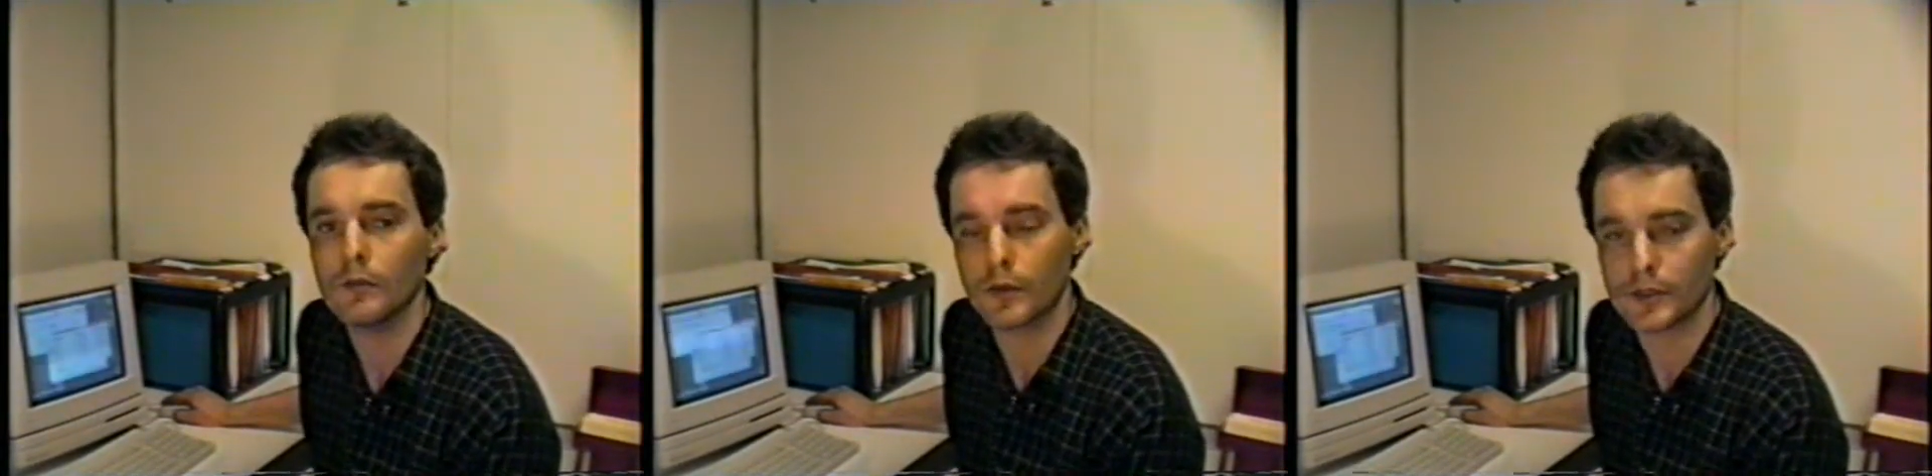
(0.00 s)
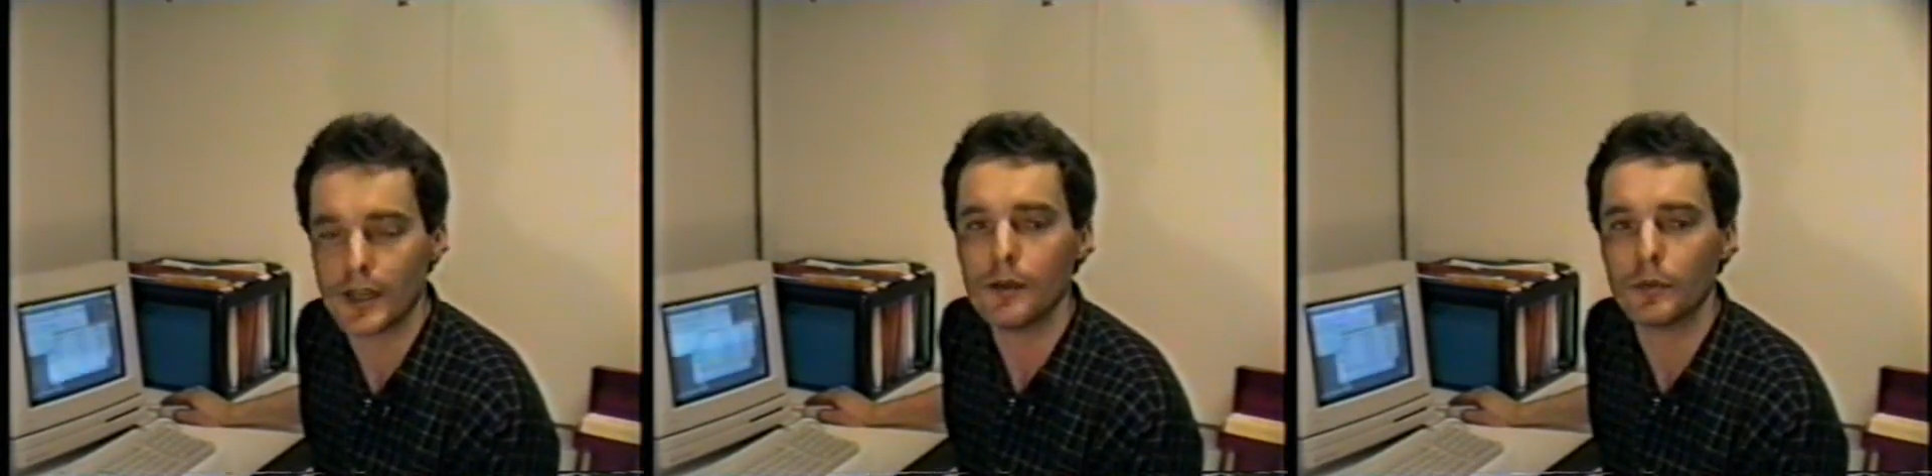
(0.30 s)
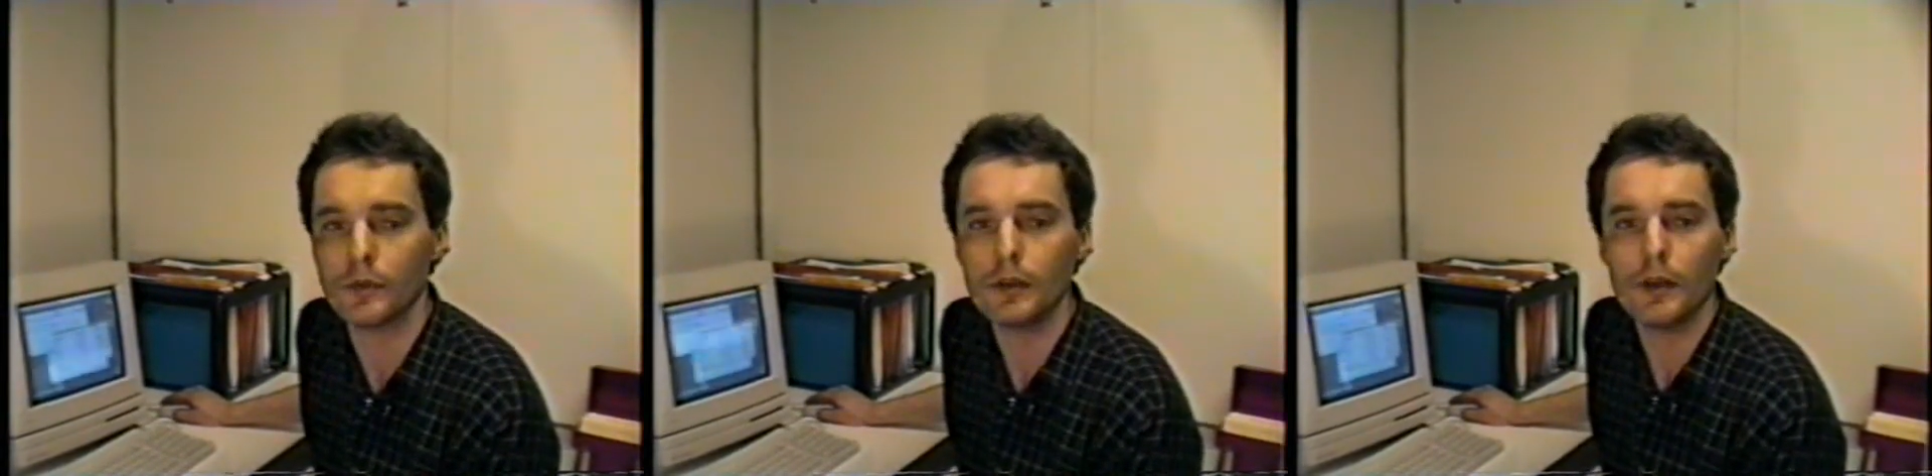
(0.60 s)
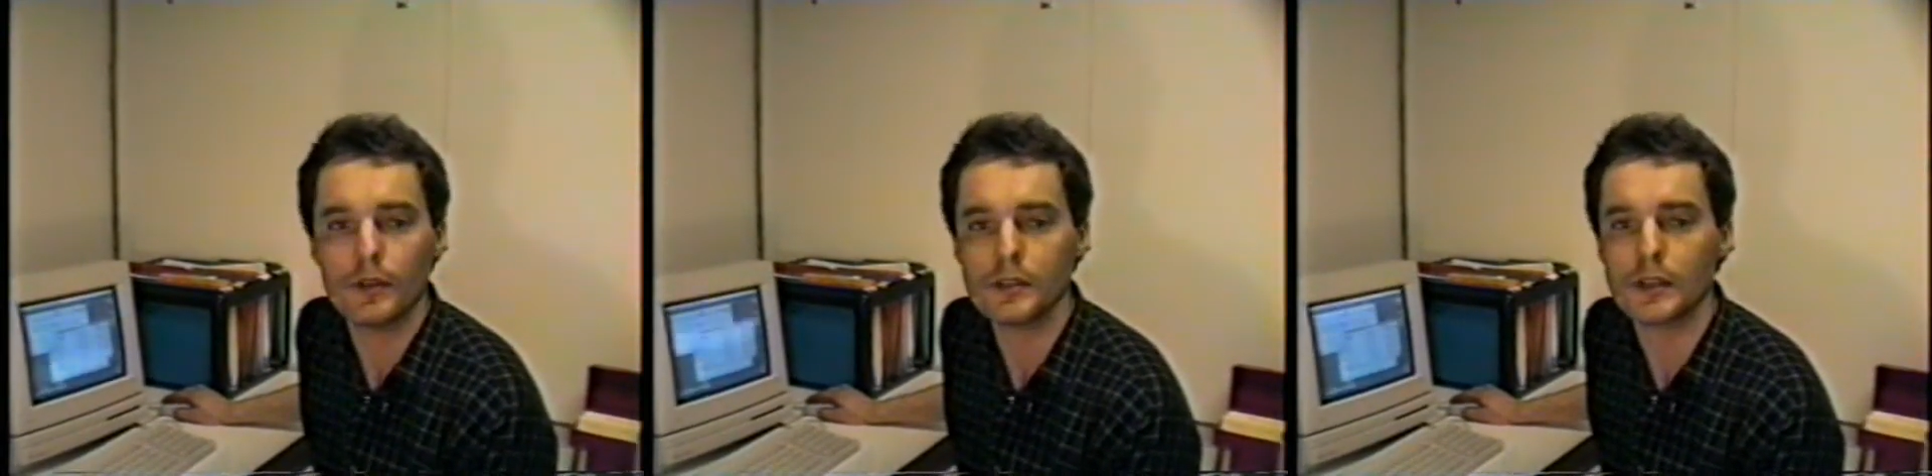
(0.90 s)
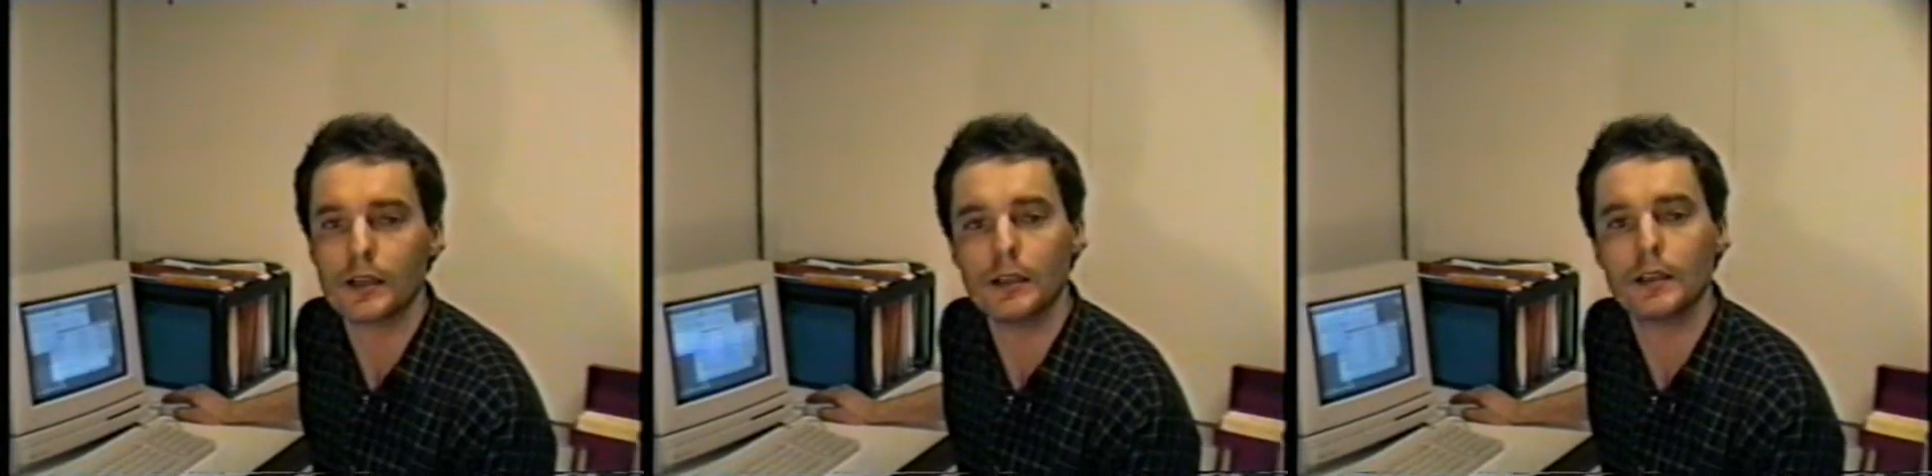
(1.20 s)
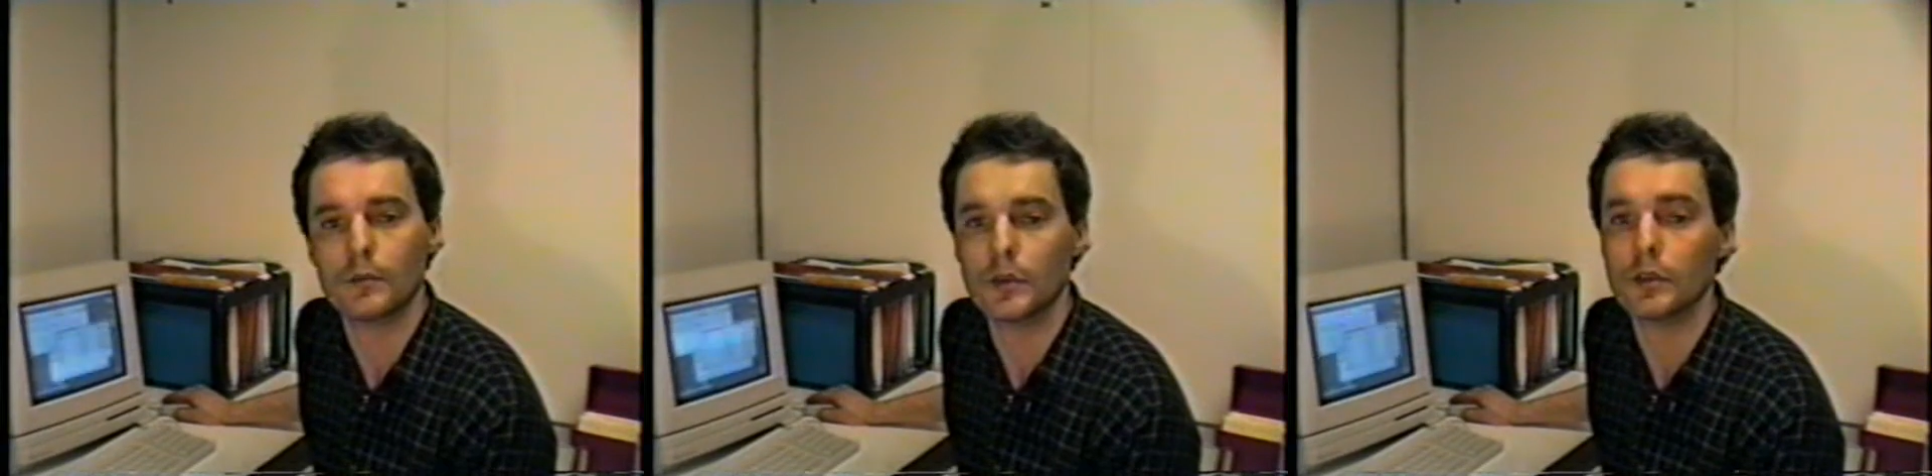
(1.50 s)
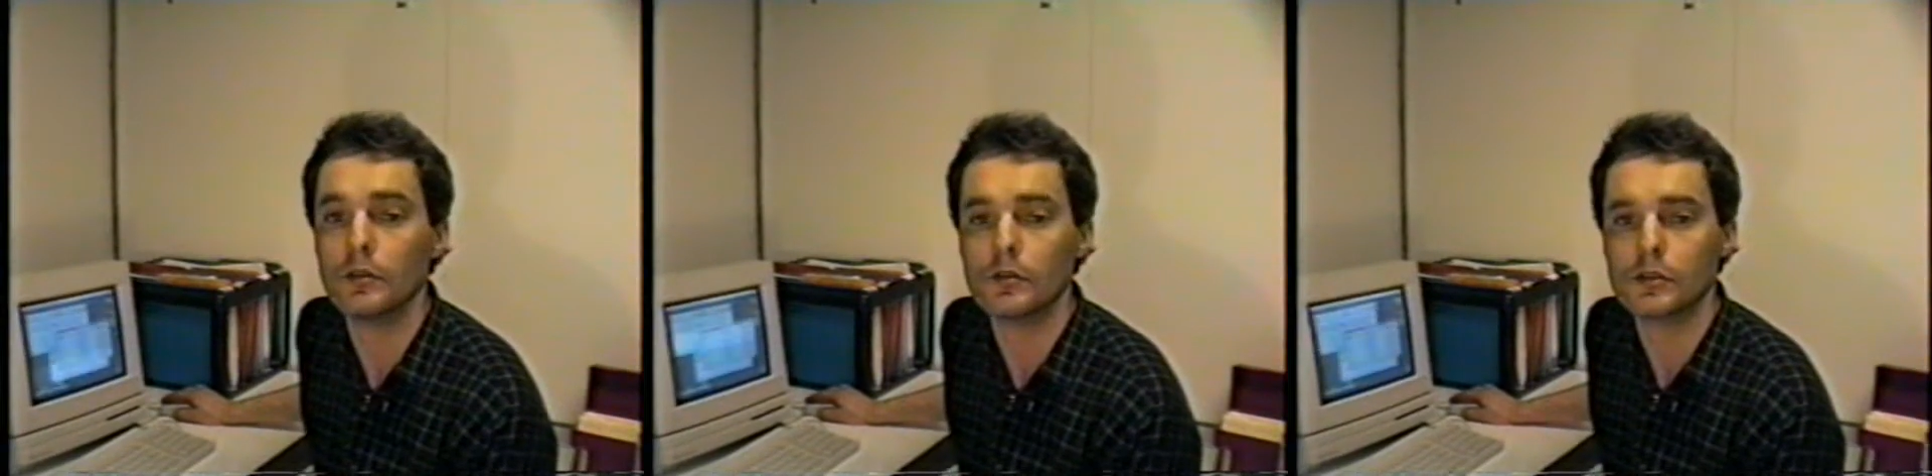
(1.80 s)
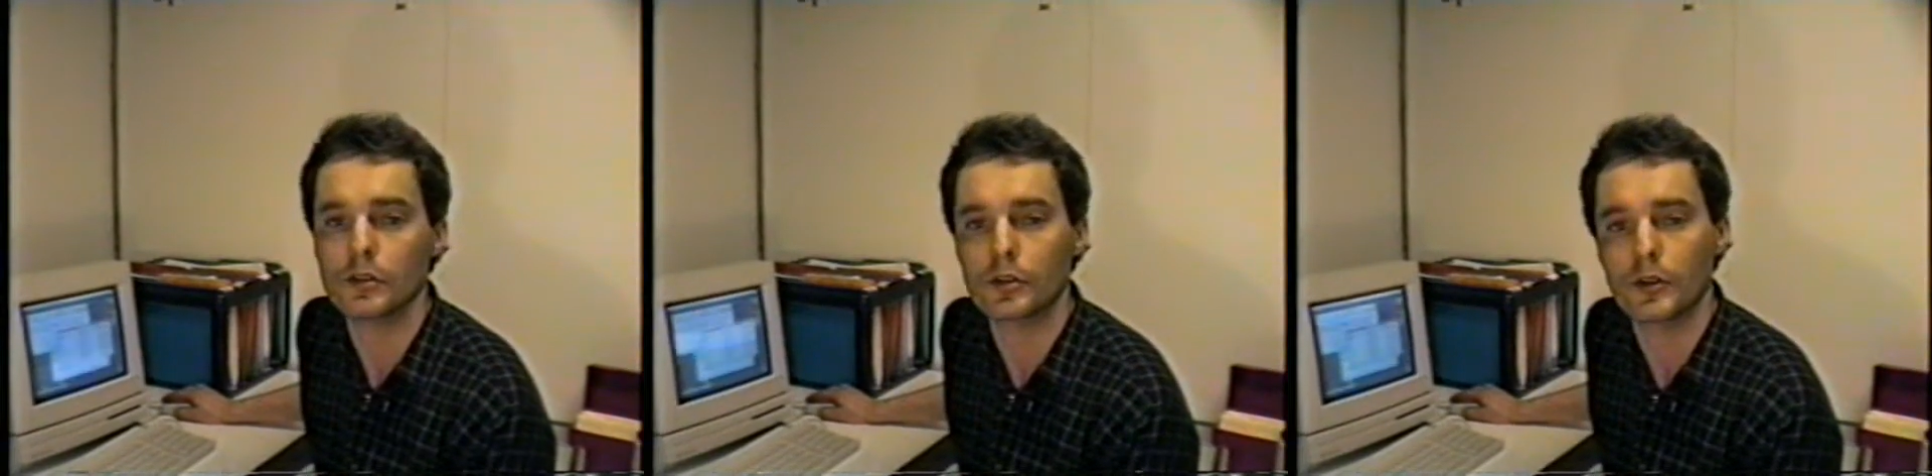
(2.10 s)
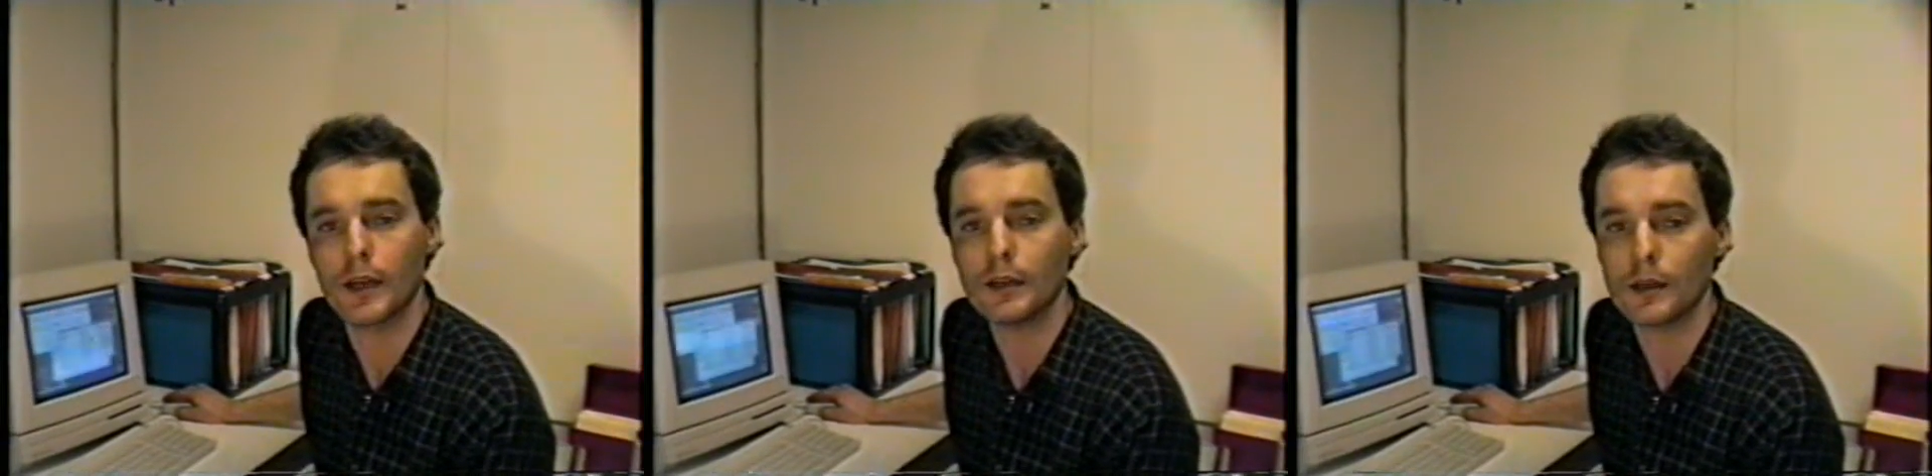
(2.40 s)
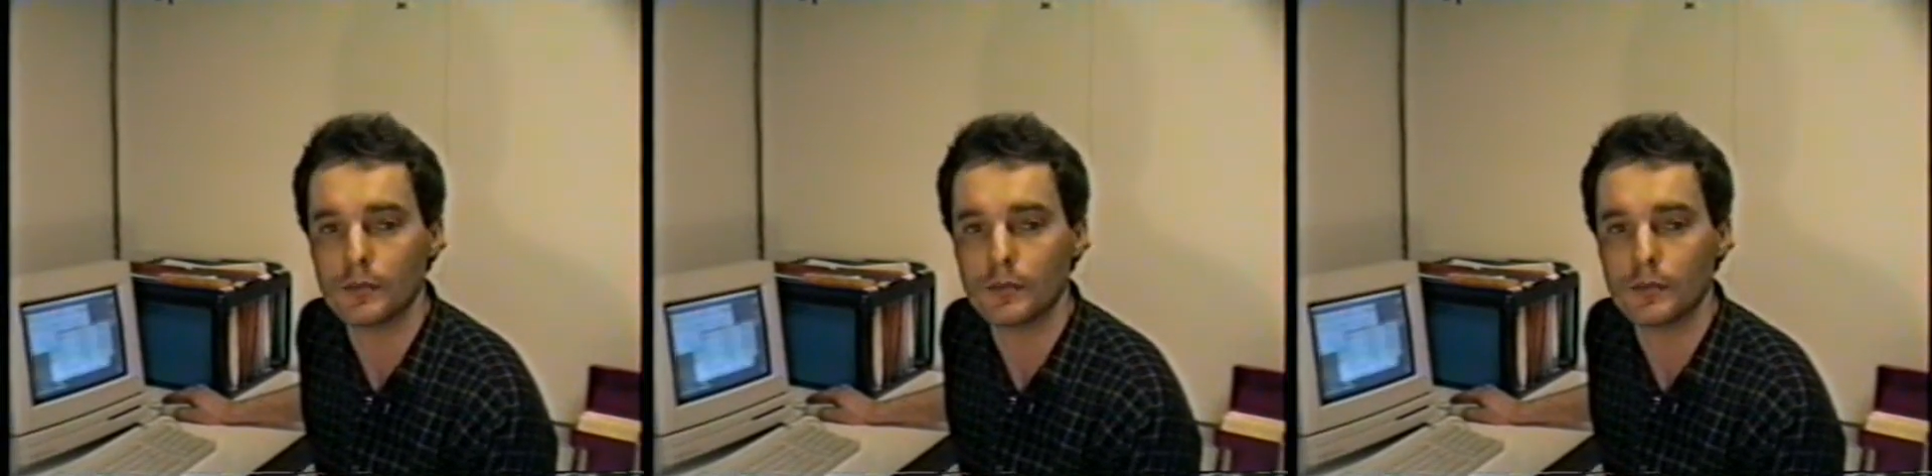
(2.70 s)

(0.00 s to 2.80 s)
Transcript: For example, this technique can be used to create